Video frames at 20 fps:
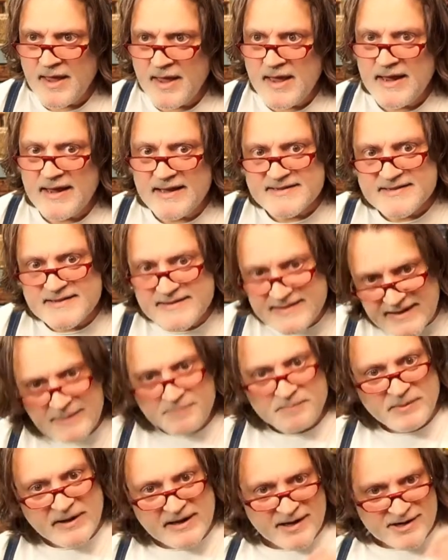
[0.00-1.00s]
it's neat
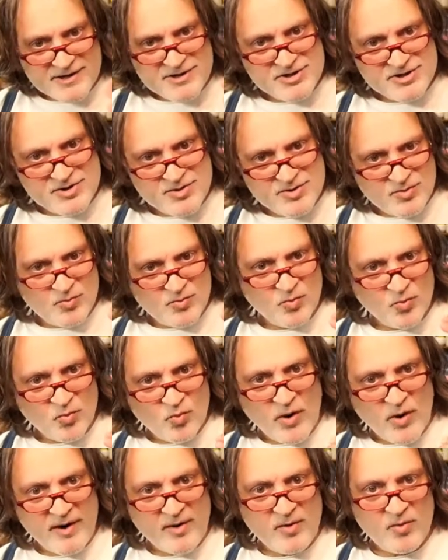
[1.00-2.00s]
because
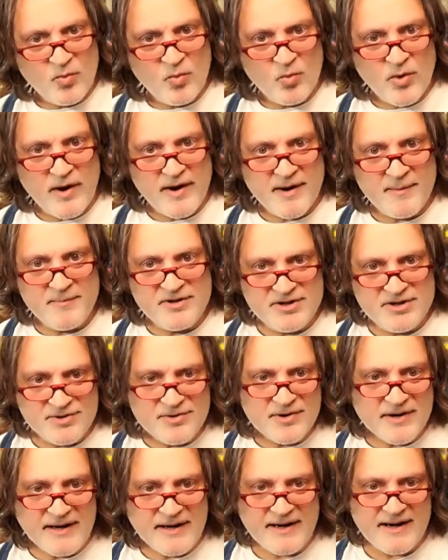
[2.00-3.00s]
when when I'm
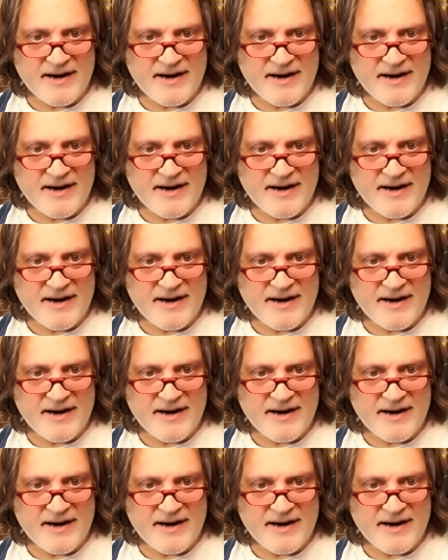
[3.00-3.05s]
doing it,